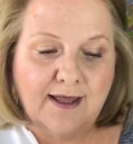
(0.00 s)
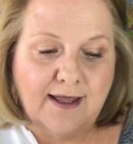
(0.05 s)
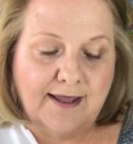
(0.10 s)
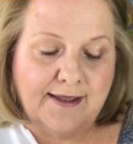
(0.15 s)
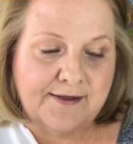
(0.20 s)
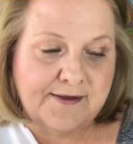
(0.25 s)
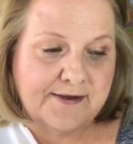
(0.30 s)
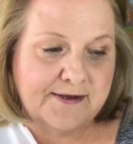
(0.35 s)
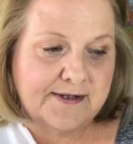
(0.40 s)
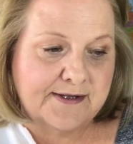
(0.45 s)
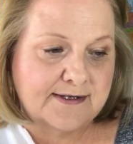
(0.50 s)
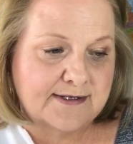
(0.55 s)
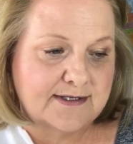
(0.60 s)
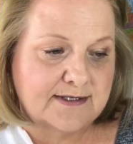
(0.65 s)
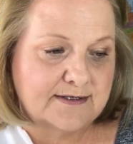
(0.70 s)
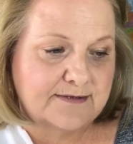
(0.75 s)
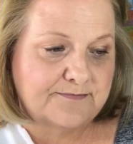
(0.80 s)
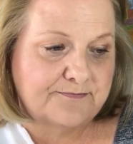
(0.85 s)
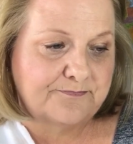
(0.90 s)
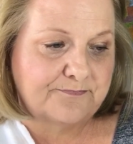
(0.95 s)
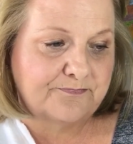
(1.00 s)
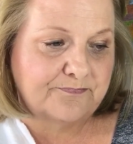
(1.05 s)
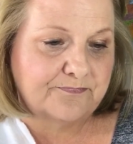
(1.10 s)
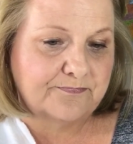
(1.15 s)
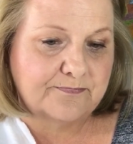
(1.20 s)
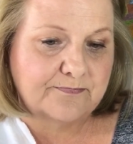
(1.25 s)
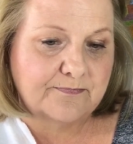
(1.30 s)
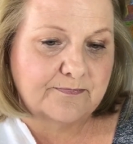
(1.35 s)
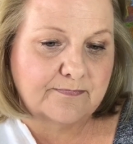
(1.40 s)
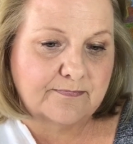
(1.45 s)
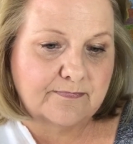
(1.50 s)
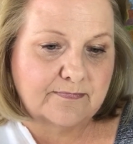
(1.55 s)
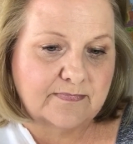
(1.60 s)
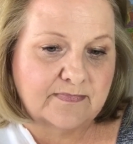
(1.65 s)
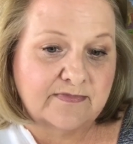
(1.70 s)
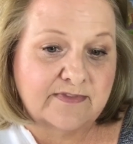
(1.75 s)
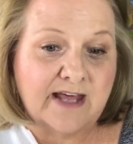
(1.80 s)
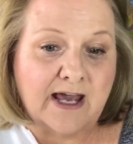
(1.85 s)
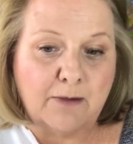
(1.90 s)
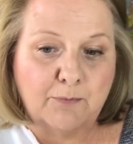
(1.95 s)
And
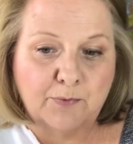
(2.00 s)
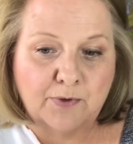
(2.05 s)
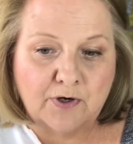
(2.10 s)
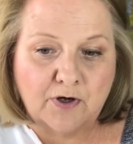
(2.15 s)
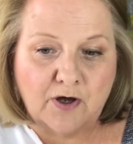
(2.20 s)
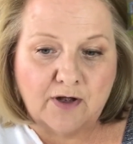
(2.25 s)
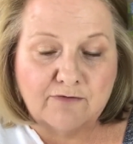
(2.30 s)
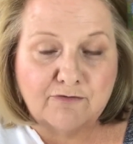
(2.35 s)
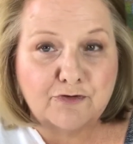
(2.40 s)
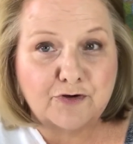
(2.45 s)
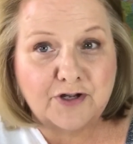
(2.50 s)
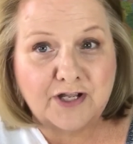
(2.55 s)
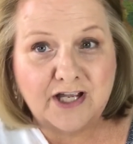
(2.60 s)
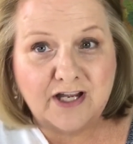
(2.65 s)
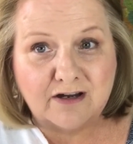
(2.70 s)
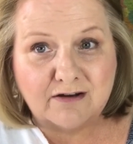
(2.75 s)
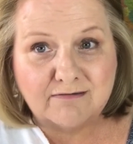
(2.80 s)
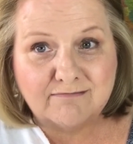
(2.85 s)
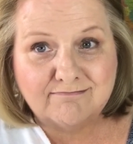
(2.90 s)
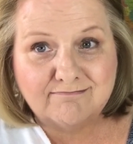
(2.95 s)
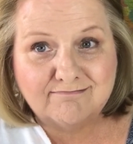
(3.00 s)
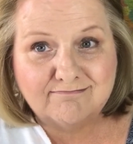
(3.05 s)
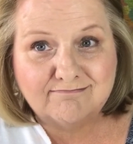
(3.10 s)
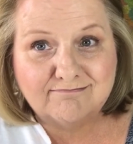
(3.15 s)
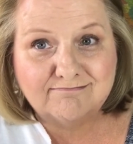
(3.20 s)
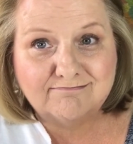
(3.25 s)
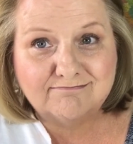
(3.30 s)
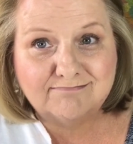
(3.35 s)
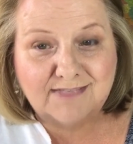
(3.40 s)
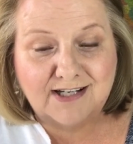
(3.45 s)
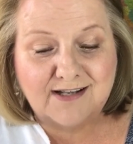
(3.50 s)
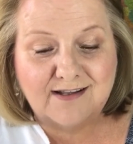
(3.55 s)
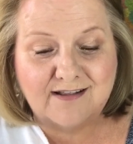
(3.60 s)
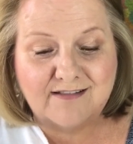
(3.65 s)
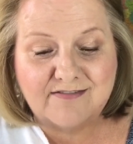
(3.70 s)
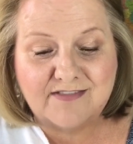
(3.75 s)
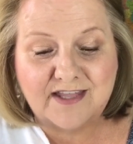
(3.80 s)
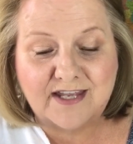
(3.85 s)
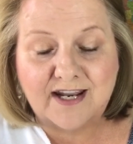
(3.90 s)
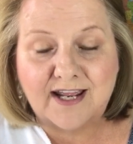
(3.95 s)
that went on for a year.
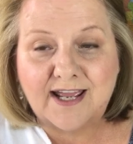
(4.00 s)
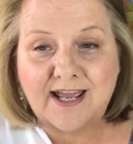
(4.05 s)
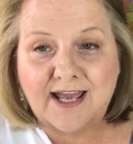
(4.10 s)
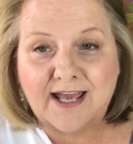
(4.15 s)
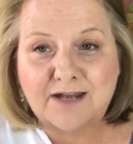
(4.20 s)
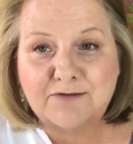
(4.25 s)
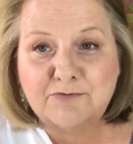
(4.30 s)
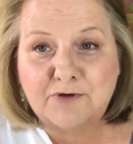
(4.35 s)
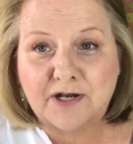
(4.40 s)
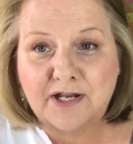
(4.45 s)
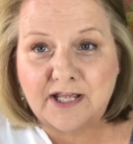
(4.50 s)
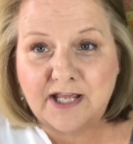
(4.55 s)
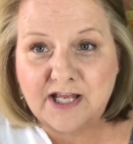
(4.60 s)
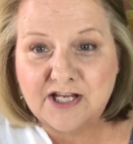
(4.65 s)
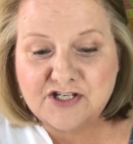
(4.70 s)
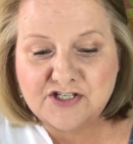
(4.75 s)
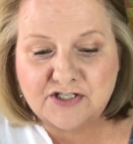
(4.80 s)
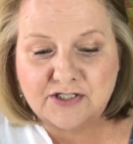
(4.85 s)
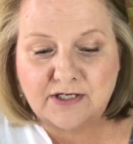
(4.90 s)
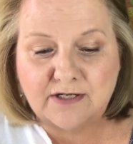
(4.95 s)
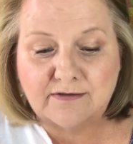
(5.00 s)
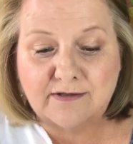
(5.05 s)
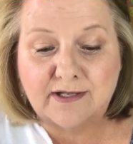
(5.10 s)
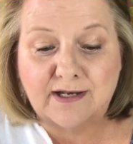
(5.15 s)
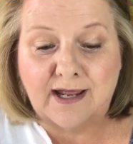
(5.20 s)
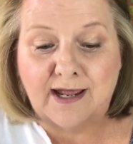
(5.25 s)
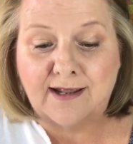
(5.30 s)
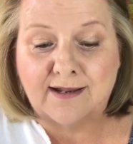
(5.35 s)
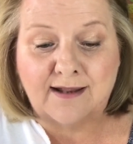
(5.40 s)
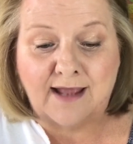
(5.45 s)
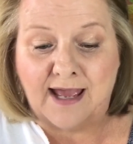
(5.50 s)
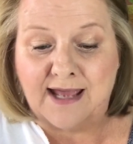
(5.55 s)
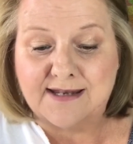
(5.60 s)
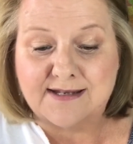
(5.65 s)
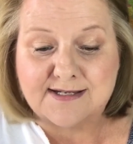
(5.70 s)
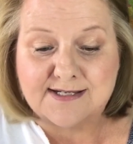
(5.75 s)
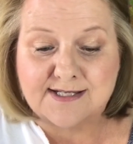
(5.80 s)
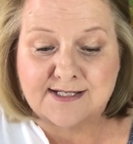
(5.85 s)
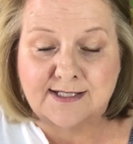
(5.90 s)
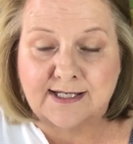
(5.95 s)
And then I had radiation, and then I had
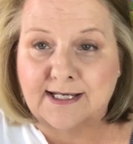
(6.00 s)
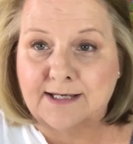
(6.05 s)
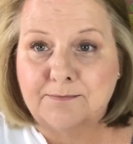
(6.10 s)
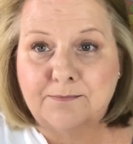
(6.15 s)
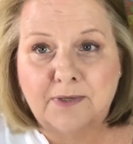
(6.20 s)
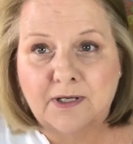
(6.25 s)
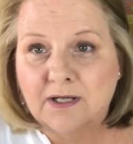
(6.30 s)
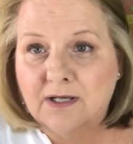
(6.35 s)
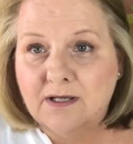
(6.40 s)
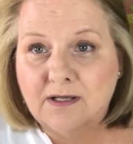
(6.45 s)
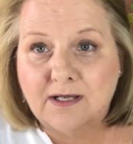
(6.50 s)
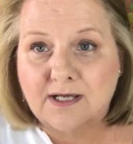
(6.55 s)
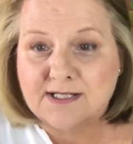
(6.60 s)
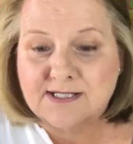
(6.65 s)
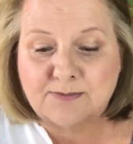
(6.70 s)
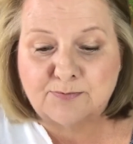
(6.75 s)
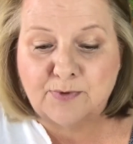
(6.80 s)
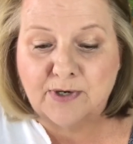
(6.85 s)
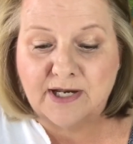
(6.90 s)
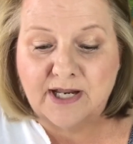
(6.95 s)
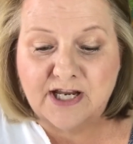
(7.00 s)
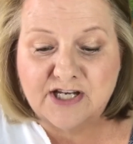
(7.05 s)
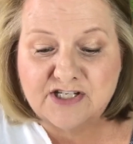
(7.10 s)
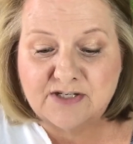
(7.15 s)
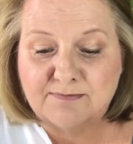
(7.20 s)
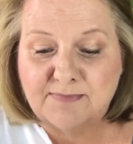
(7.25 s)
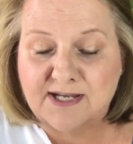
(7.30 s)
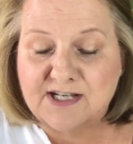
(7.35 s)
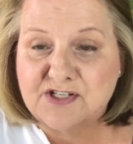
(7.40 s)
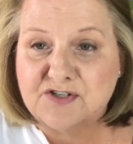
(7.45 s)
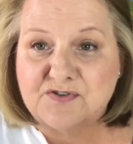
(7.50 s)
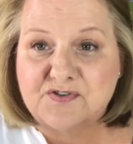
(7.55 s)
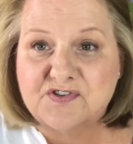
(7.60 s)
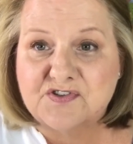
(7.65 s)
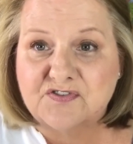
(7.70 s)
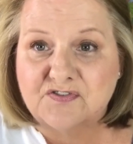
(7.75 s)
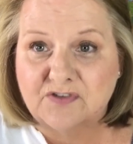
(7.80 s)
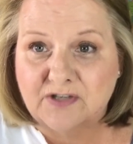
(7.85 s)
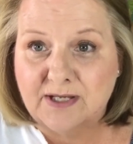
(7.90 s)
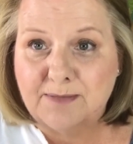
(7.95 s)
to sleep because the radiation makes you
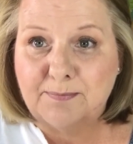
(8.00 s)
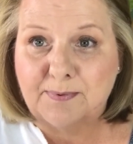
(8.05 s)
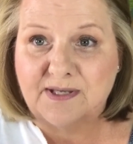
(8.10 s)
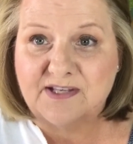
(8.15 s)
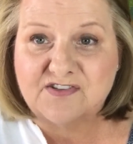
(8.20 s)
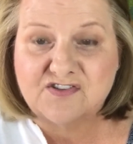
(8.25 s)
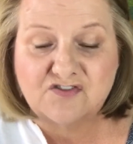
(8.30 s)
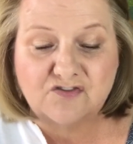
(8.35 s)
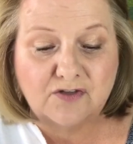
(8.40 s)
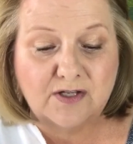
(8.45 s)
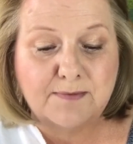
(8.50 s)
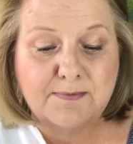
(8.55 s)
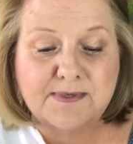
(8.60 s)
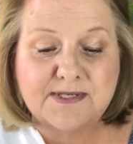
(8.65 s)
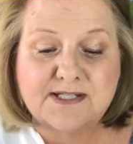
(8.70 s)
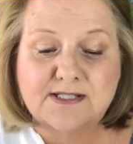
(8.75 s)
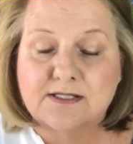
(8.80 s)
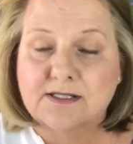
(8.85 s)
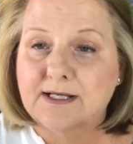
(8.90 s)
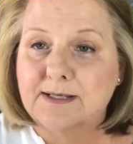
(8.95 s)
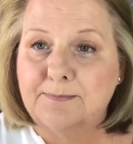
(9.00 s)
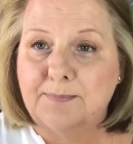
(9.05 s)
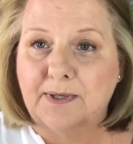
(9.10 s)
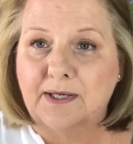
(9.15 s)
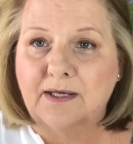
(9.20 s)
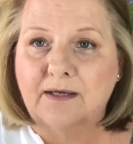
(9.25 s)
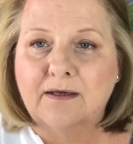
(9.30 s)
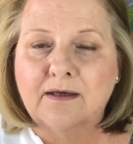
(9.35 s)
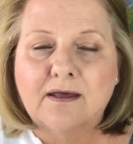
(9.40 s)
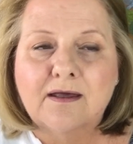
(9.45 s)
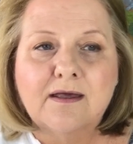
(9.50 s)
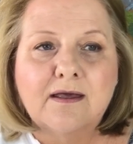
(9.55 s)
sleepy.